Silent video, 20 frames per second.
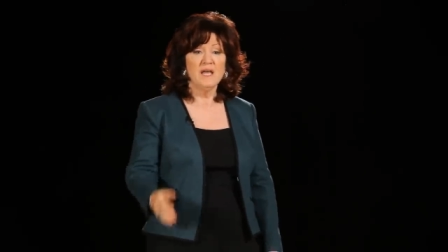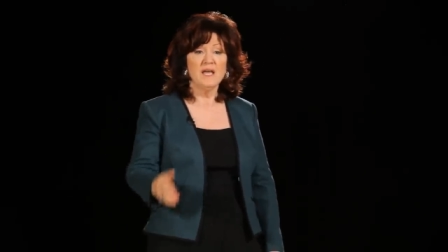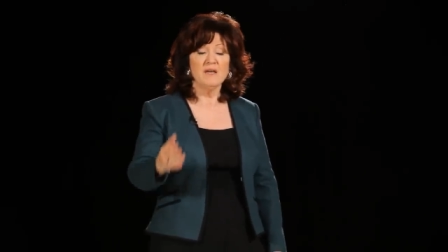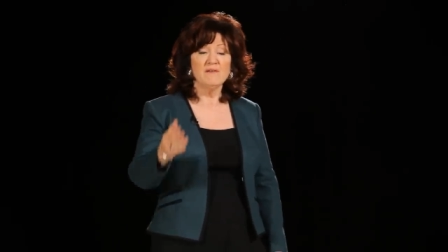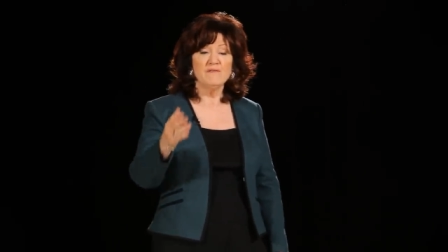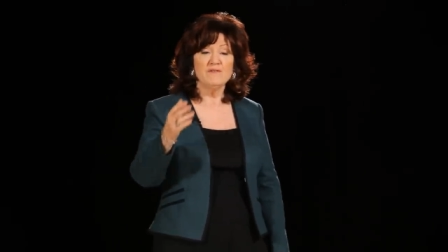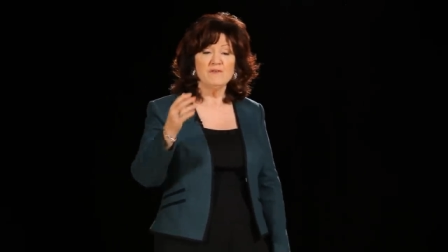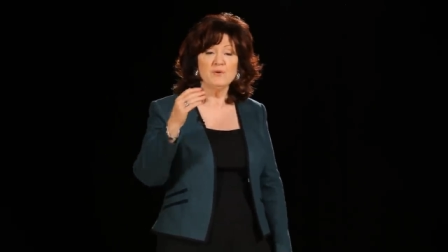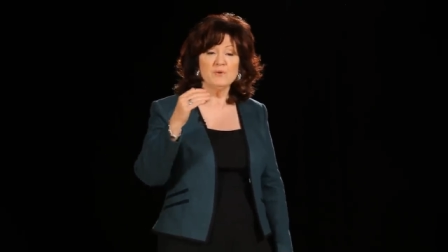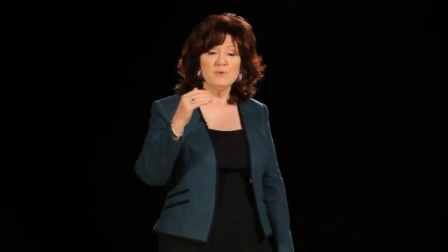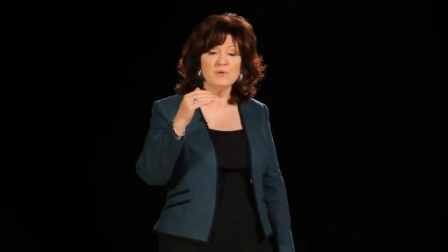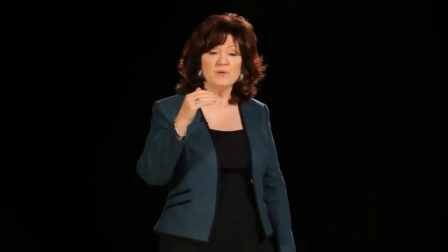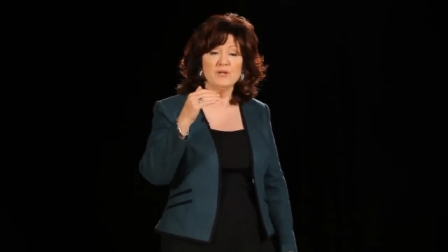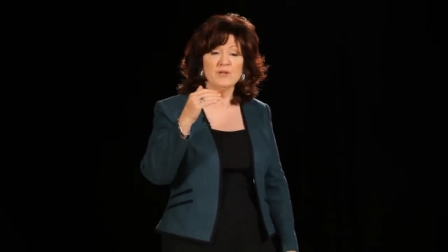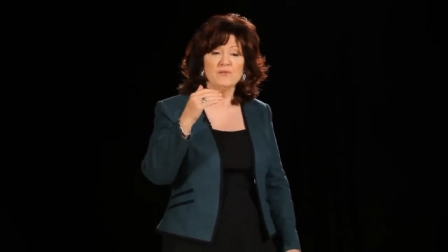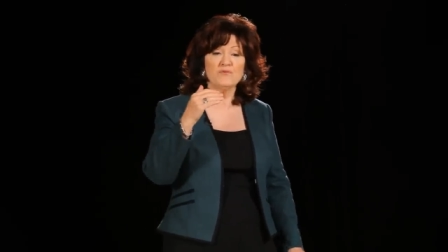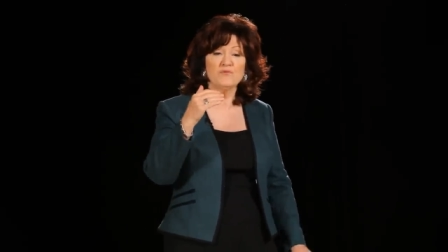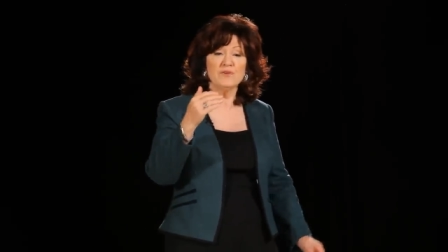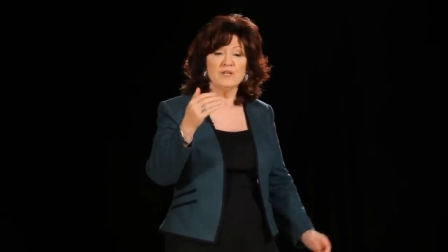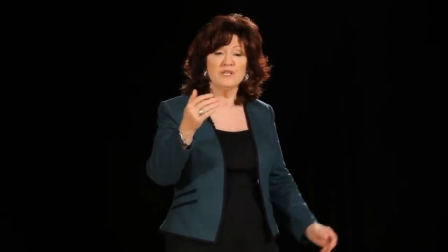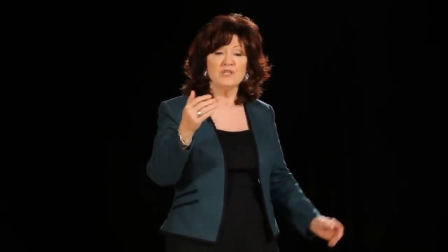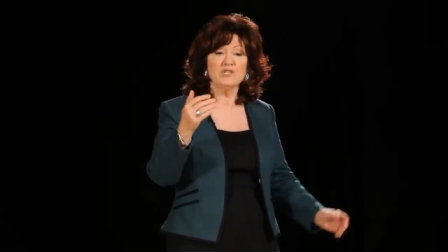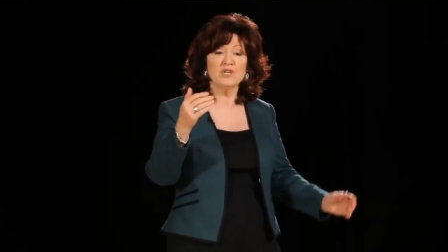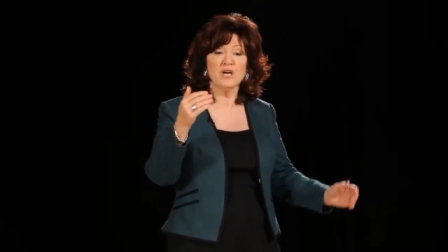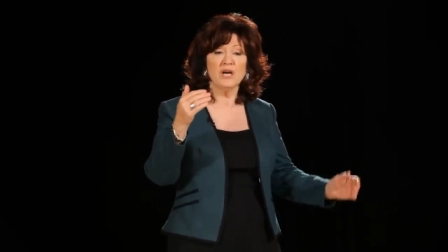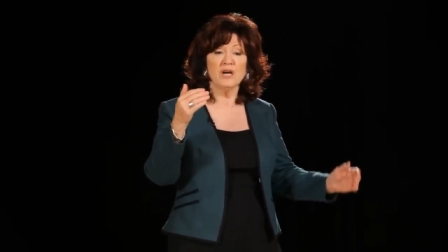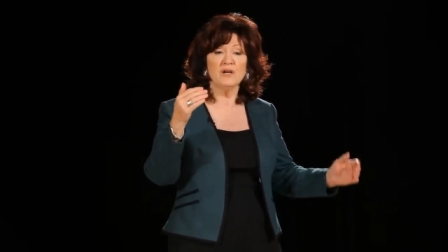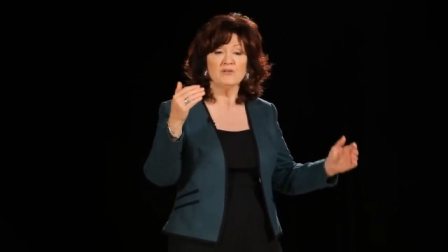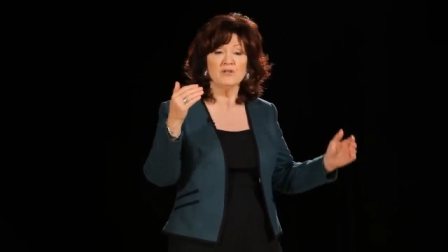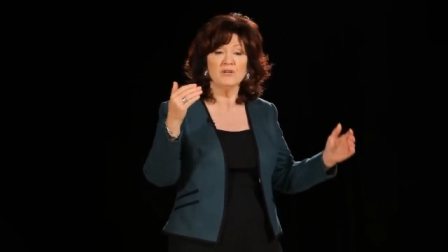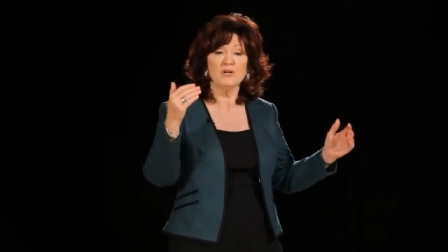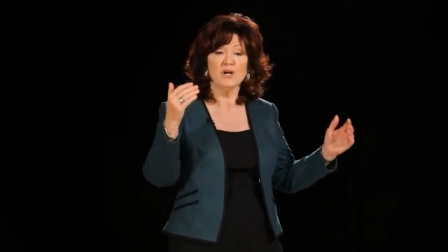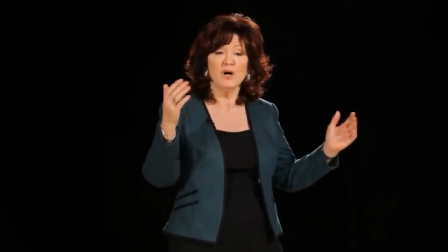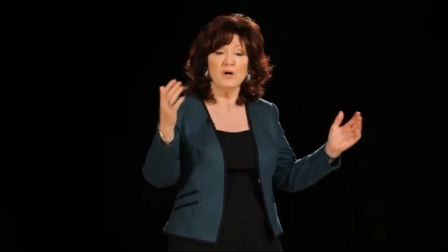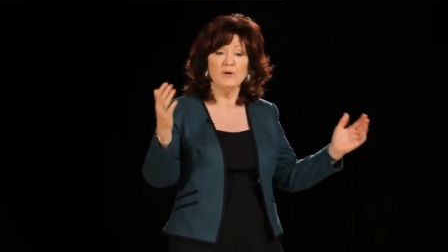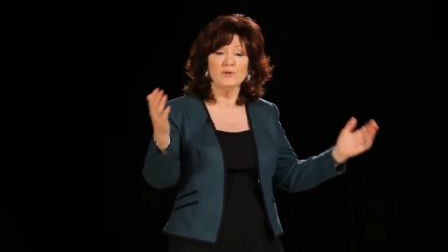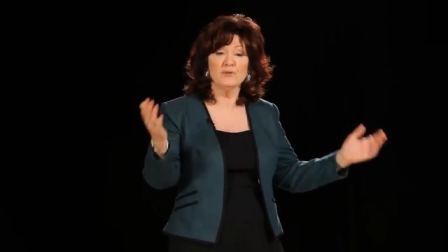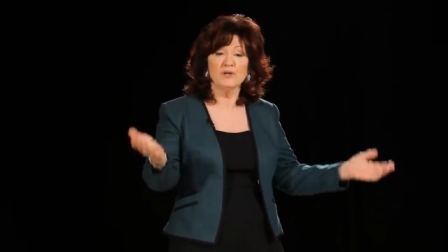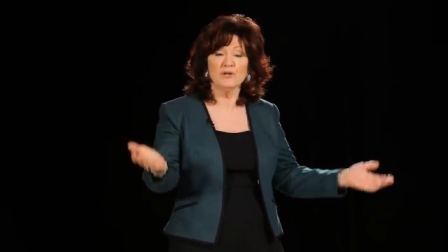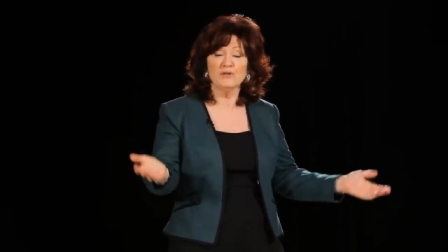If you can reach out and
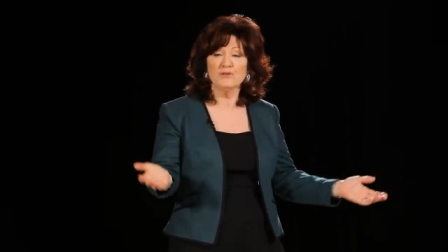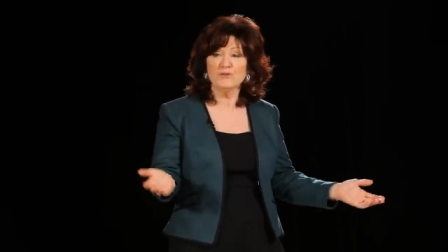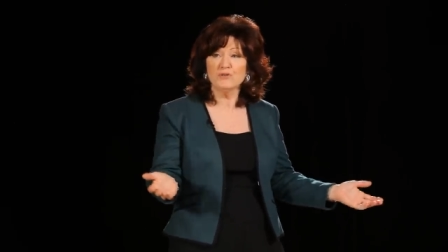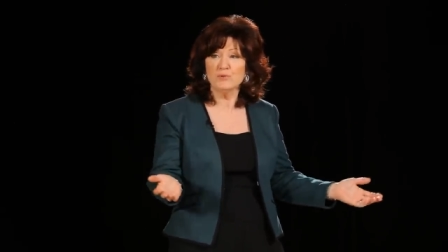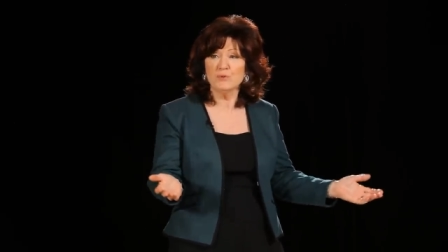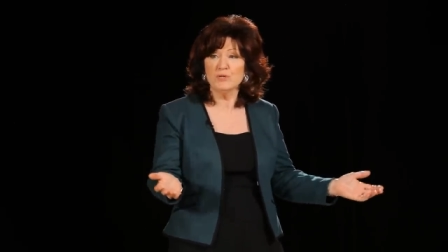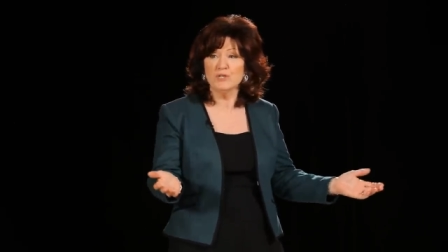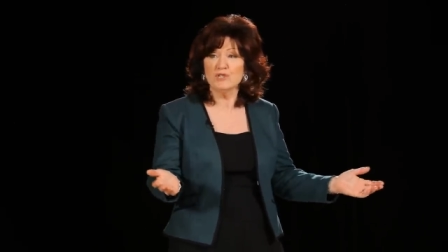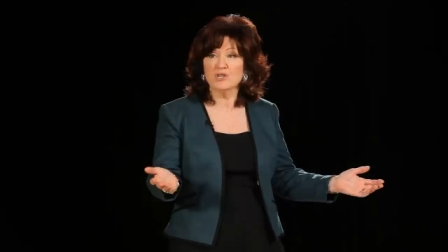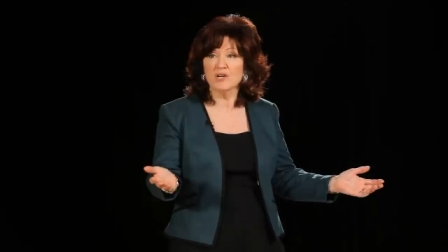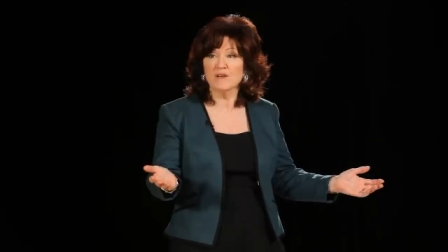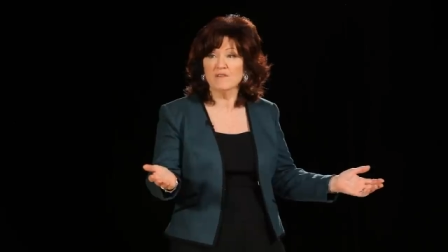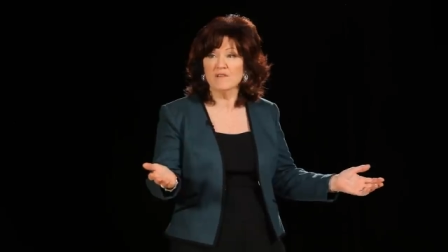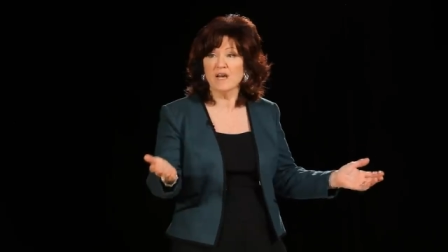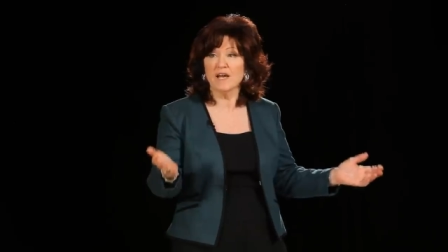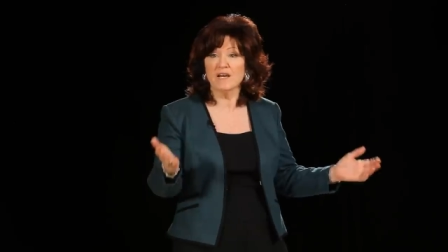hold on to each other